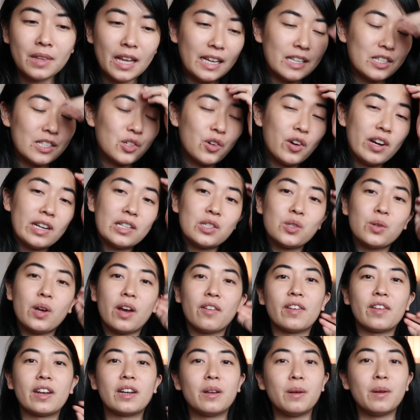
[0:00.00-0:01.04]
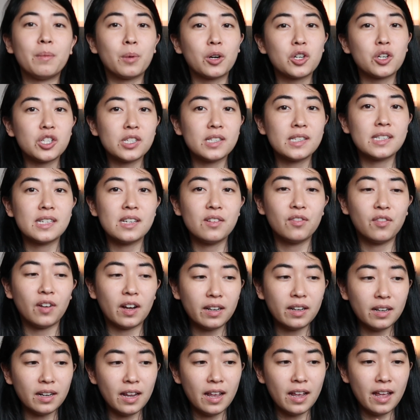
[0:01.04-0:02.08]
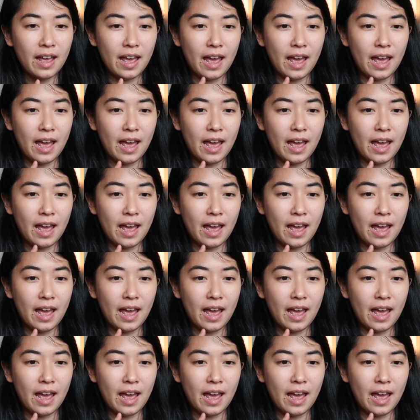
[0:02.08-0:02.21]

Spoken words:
It's great to have an emergency fund